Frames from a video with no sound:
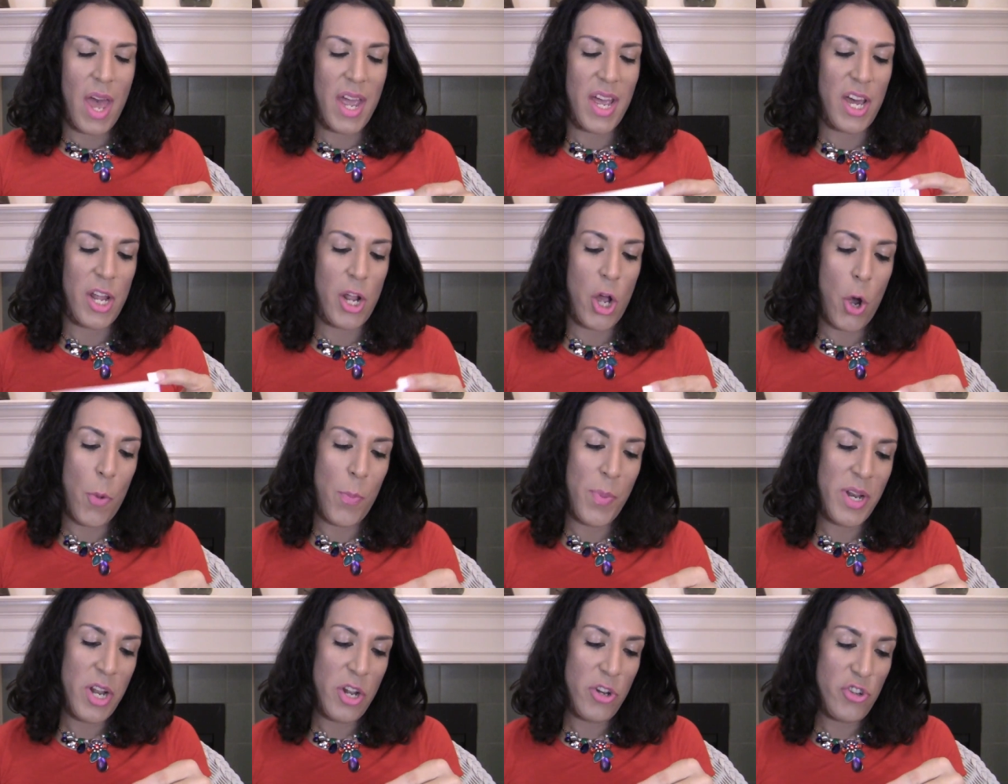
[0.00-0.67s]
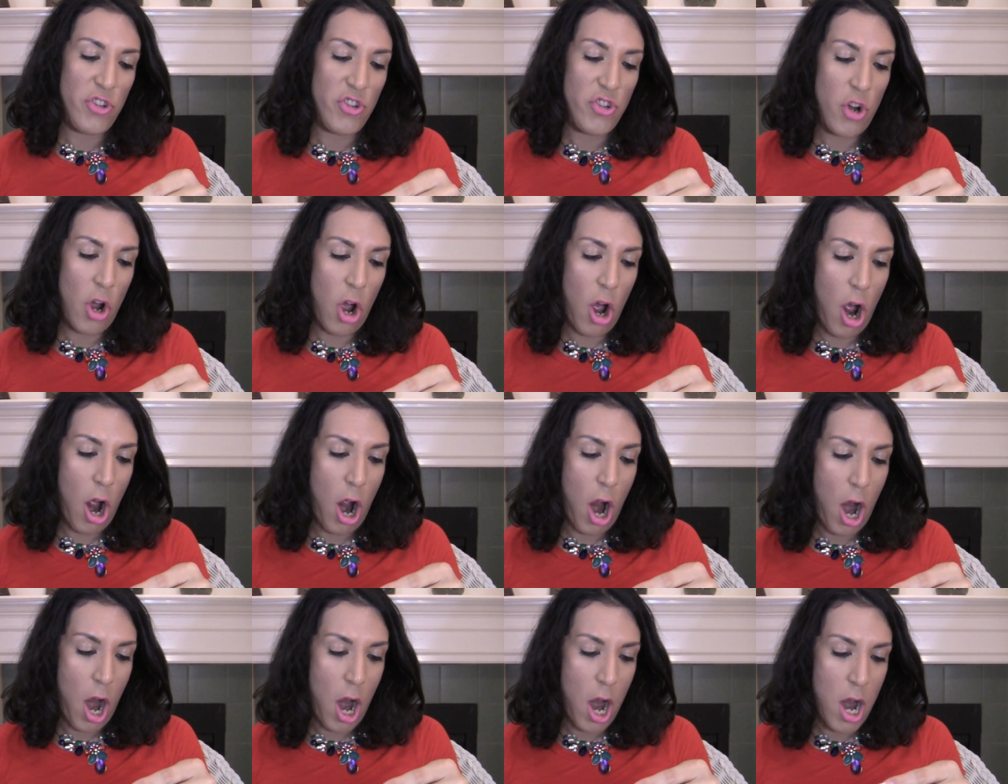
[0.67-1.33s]
I got Hope in a
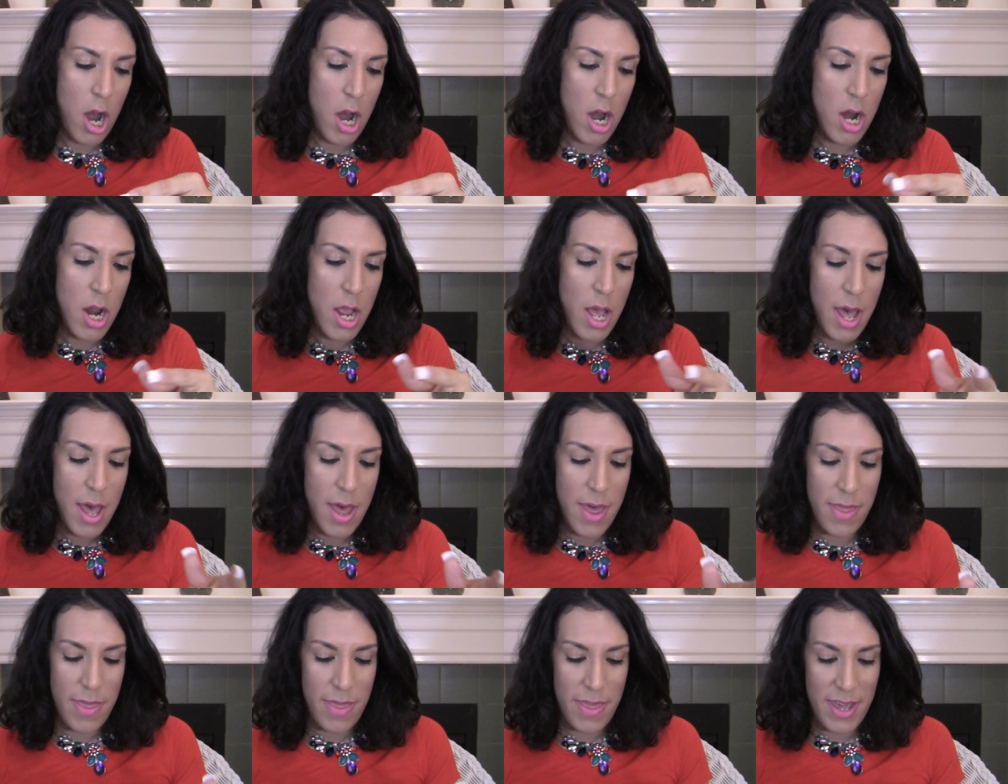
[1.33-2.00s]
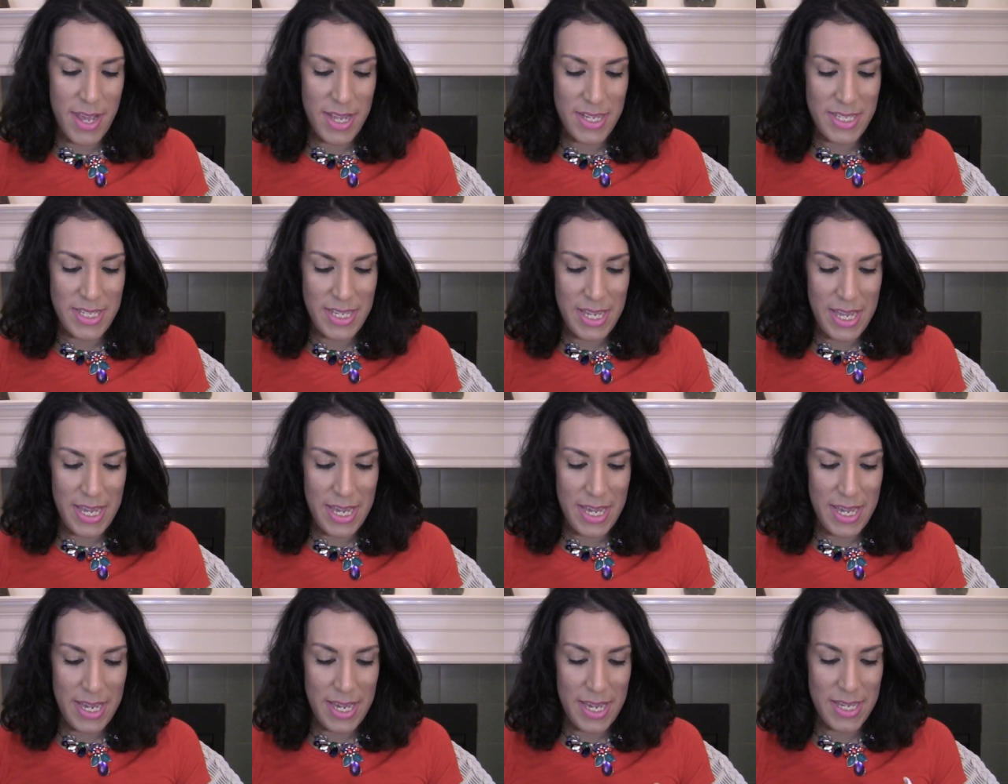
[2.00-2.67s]
Jar. Uh, this
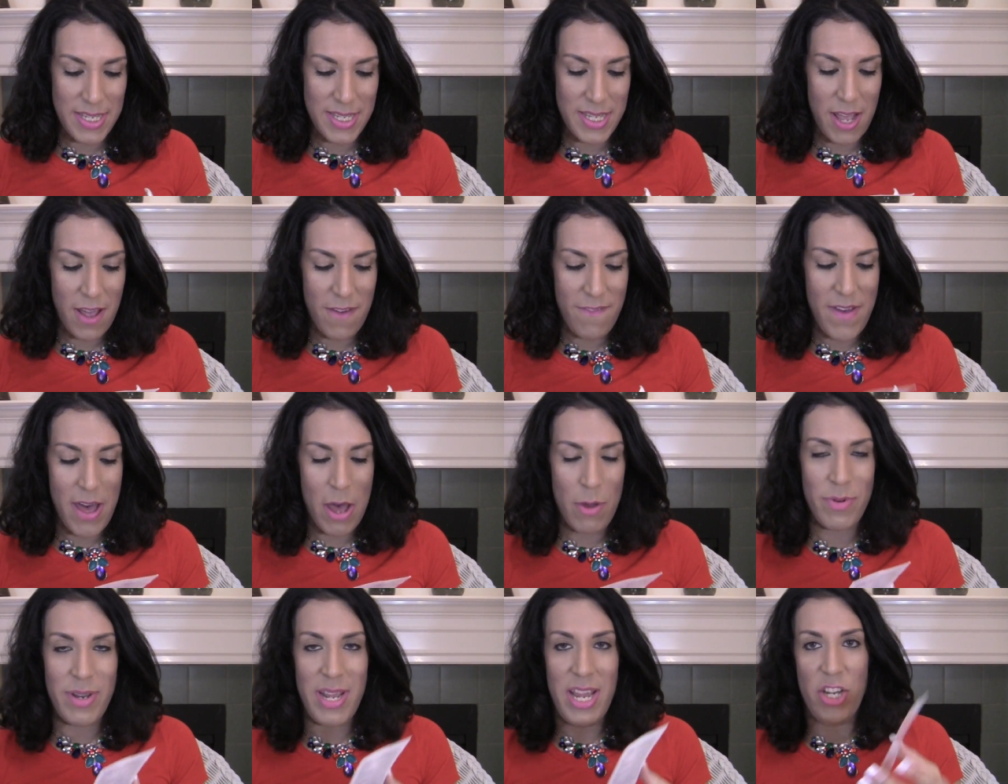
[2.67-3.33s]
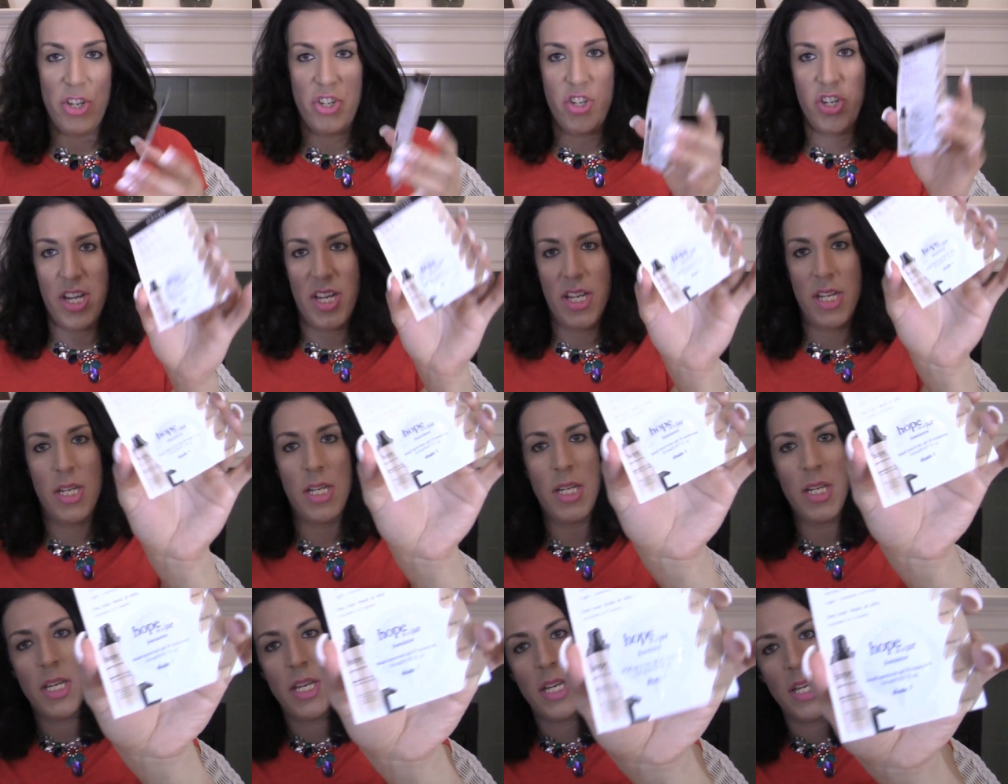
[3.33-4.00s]
is a
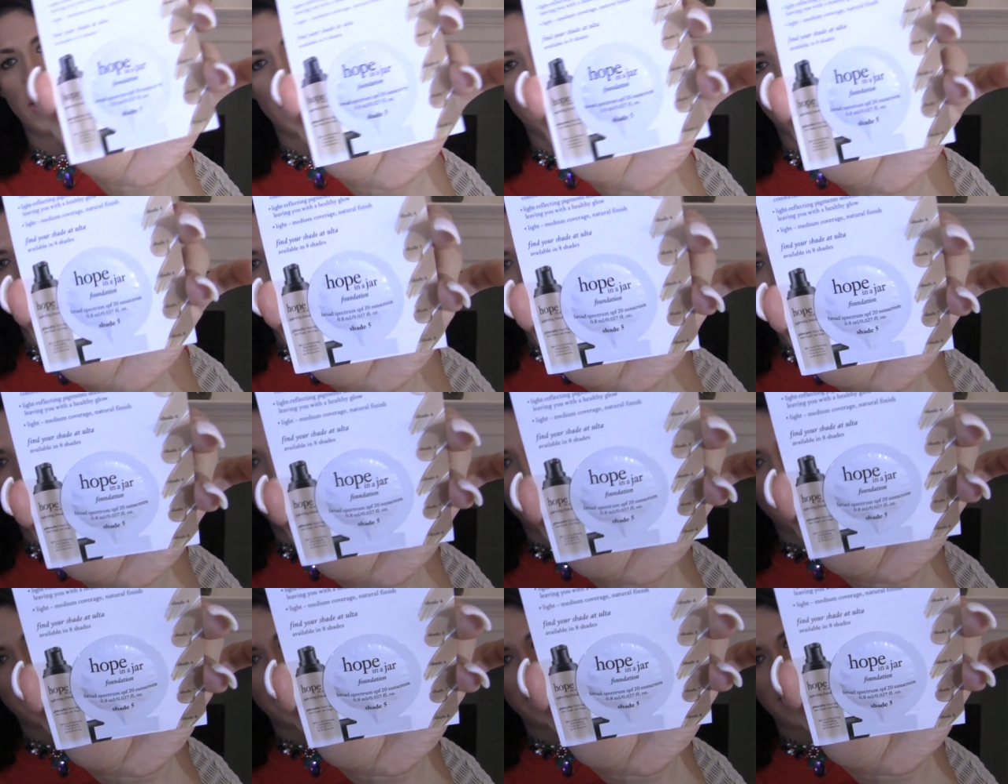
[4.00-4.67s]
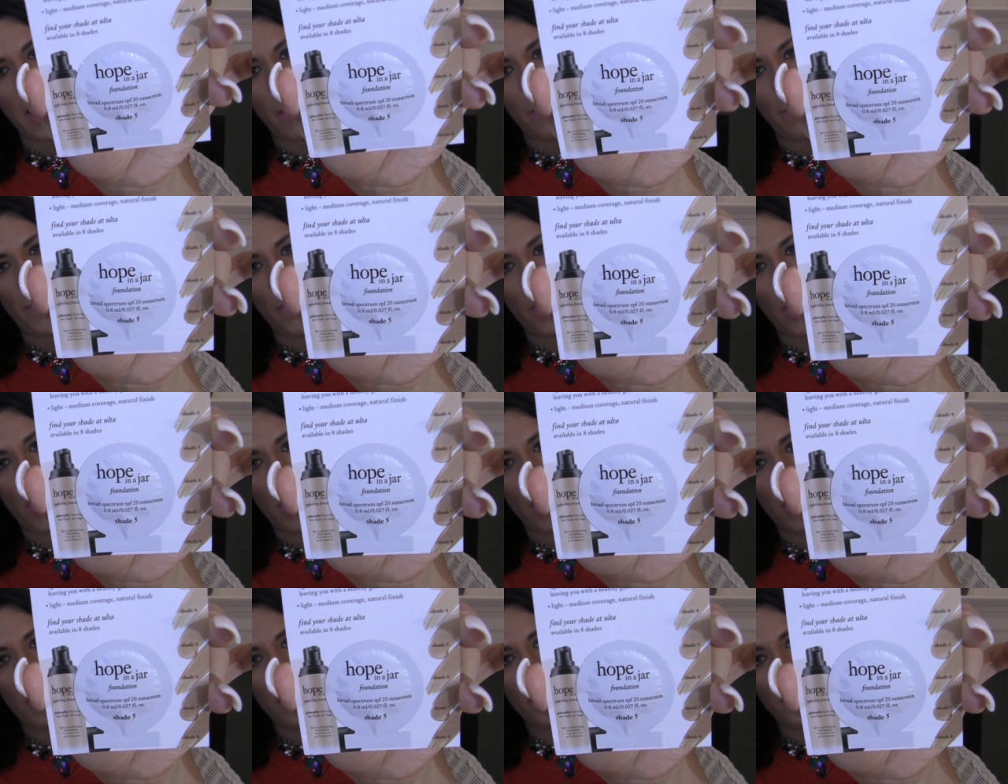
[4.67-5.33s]
foundation
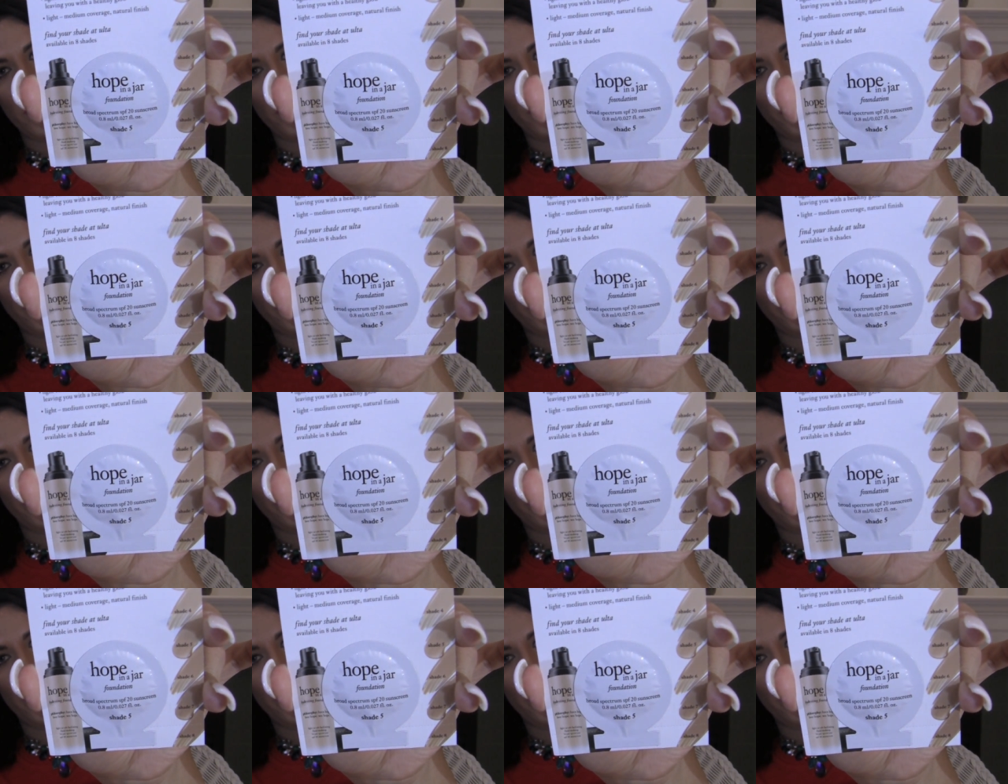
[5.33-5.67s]
sample.